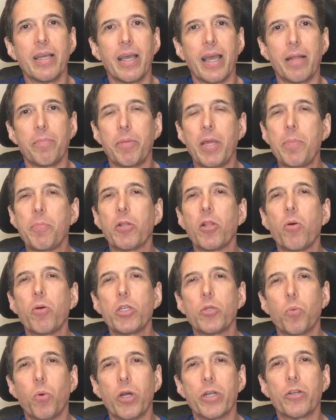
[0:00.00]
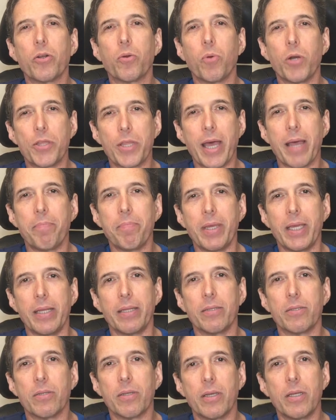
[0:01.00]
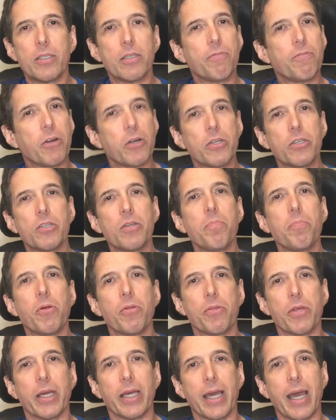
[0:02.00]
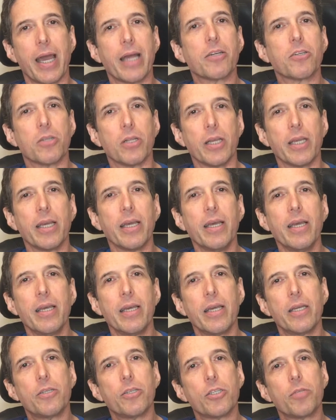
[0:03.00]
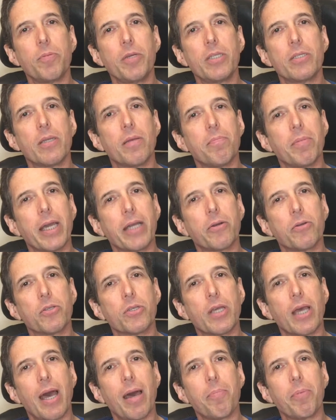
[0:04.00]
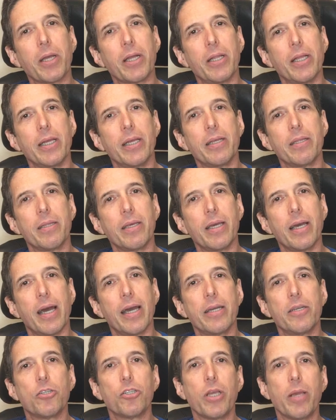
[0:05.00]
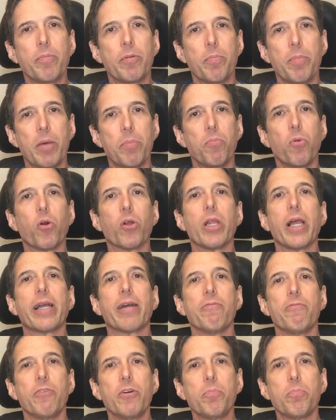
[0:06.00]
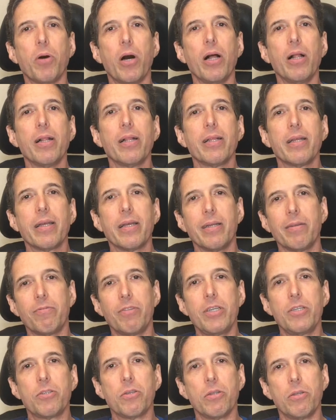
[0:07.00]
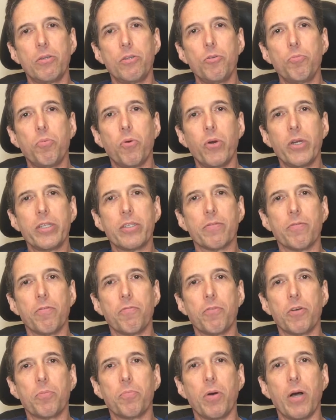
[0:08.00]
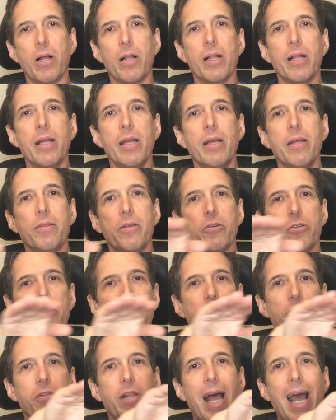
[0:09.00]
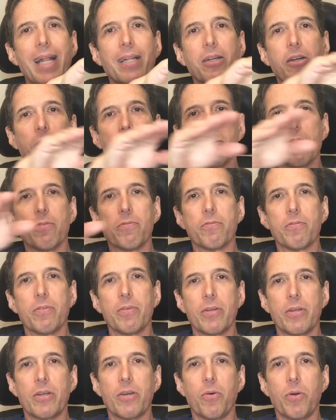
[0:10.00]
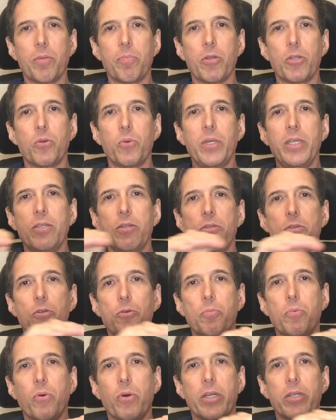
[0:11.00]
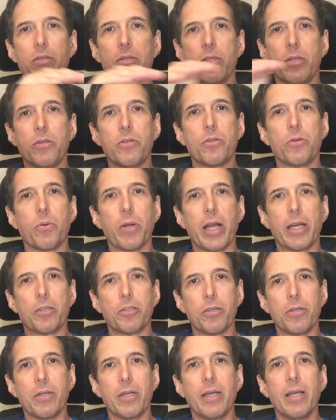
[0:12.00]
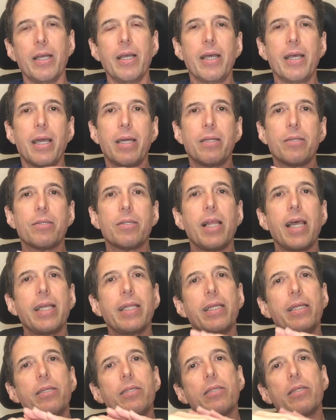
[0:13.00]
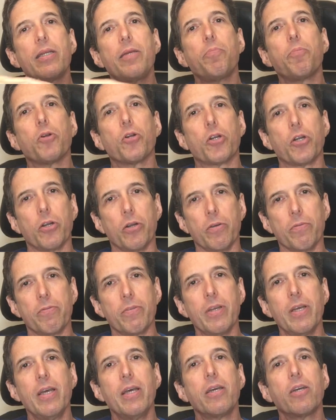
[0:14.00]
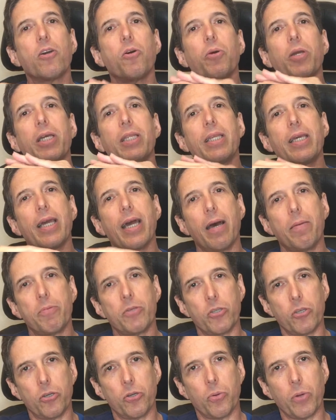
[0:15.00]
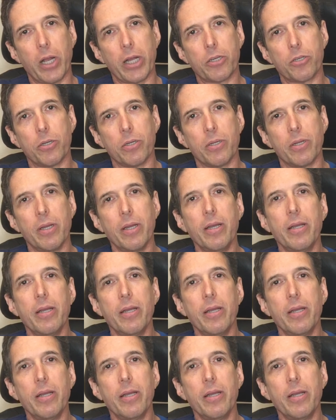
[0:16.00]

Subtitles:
And people always wonder what that means. It's a very simple thing, actually. It just means that microscopically, the eye is shaped a bit more like a football, and if these are the 2 points of a football, there's a flat curve going between the 2 points in this direction, and a slightly steeper curve going in the opposite direction.